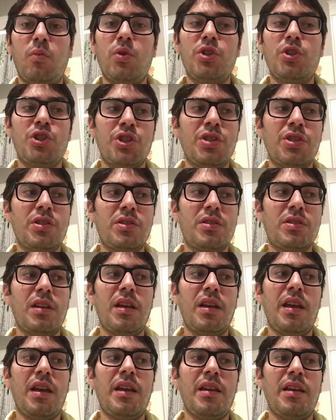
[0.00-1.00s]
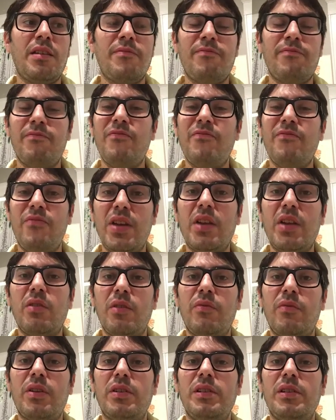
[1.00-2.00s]
which is a
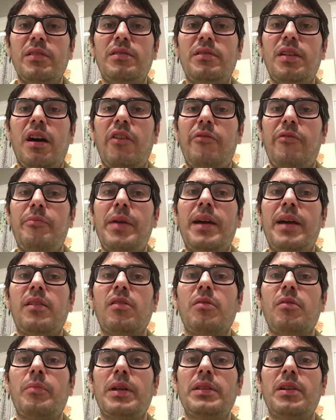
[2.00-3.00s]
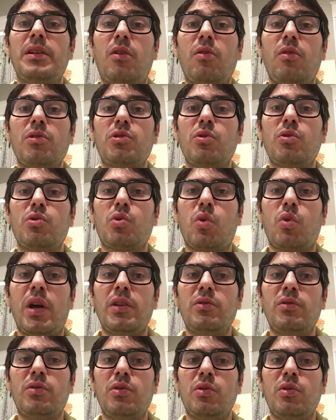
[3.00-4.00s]
very, very tough battle, but they're also
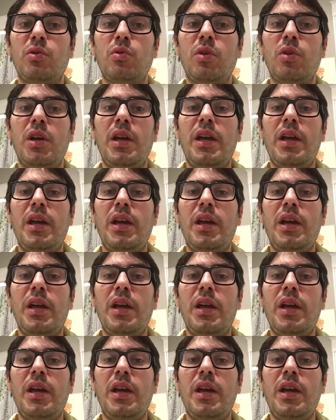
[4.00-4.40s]
trying to